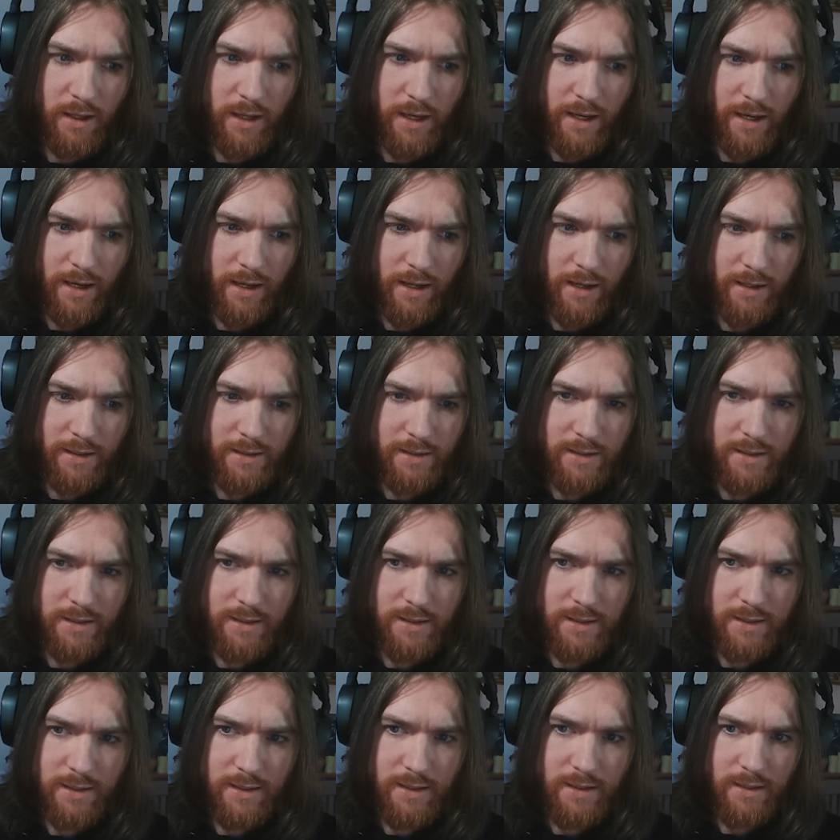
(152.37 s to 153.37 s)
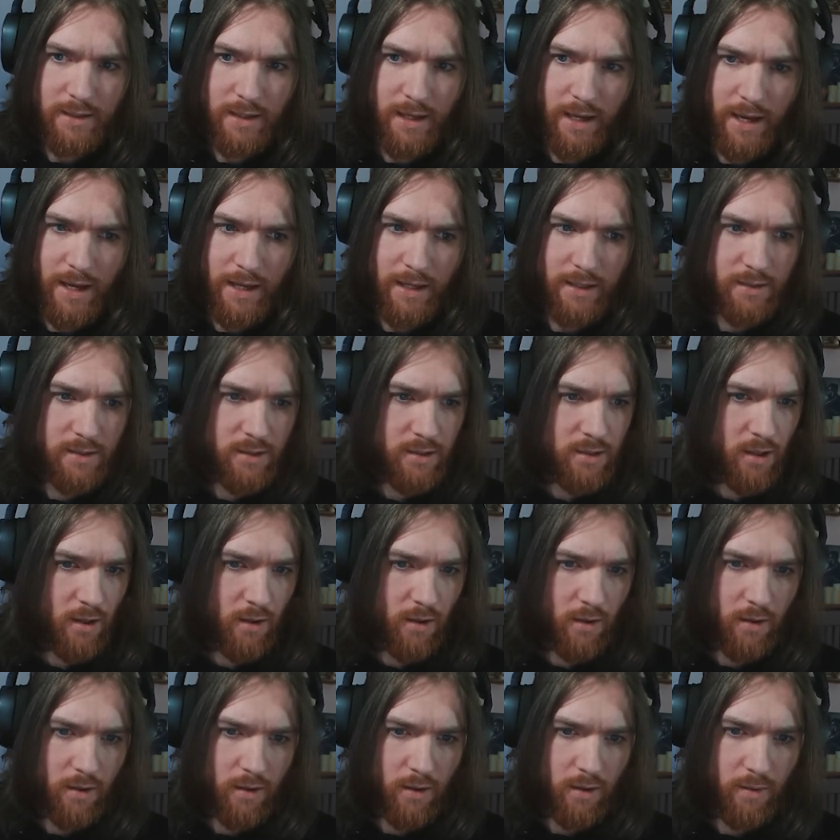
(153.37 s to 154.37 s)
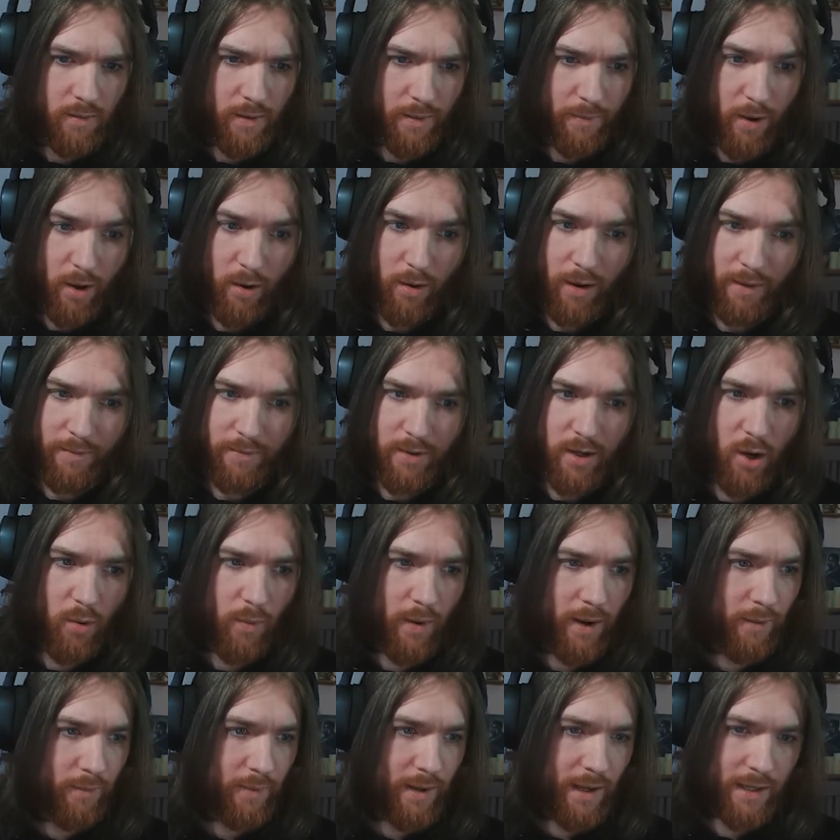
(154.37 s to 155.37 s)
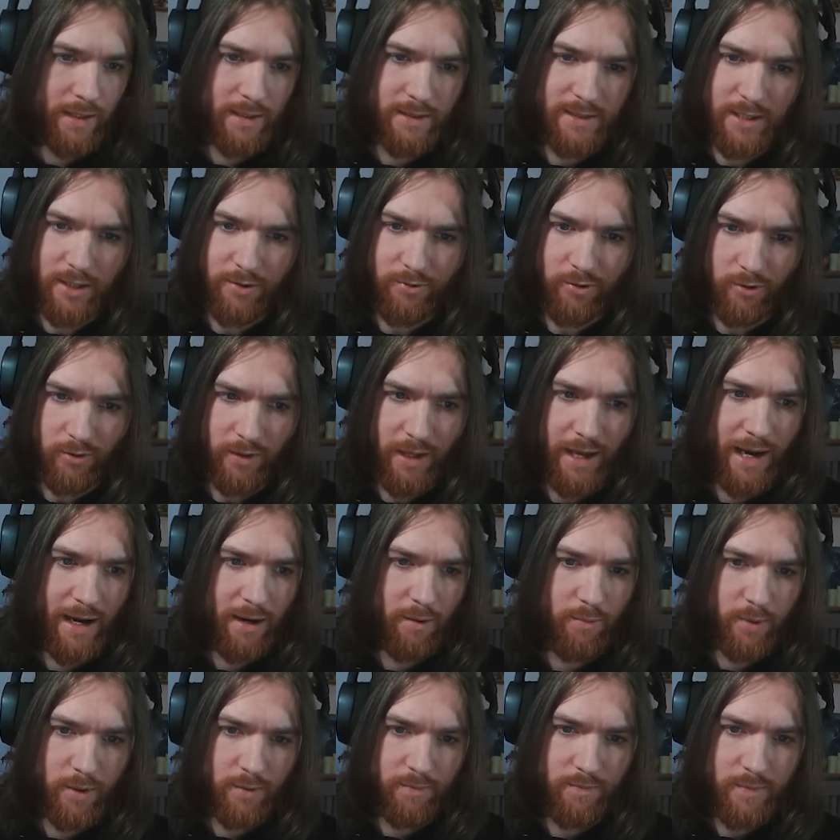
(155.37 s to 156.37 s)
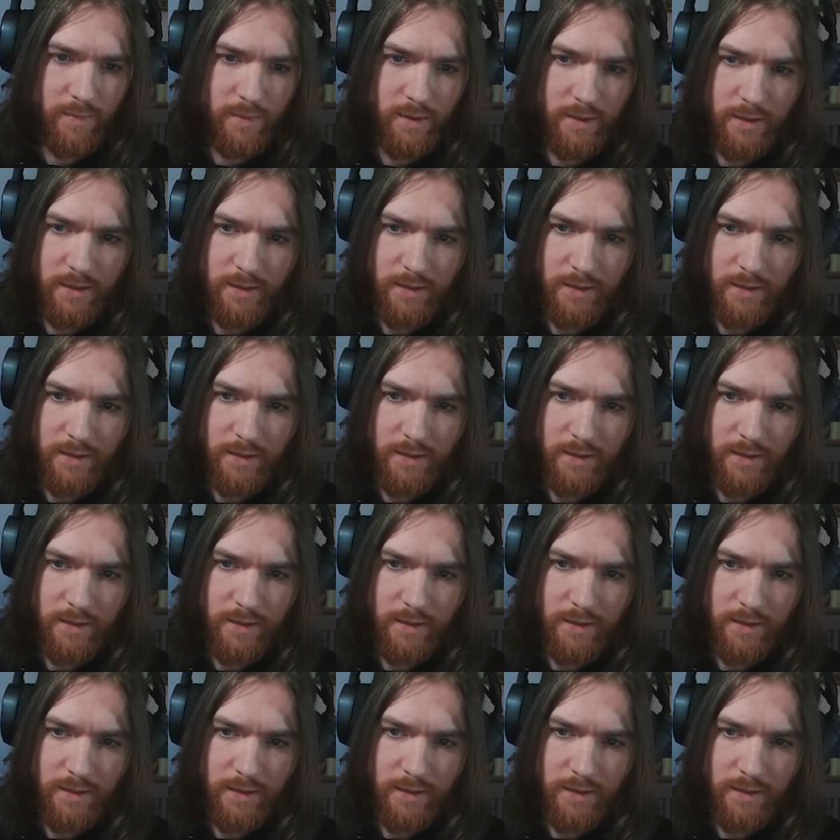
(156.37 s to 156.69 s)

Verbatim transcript: Let's get some... I'm no way I'm getting cereal now, but...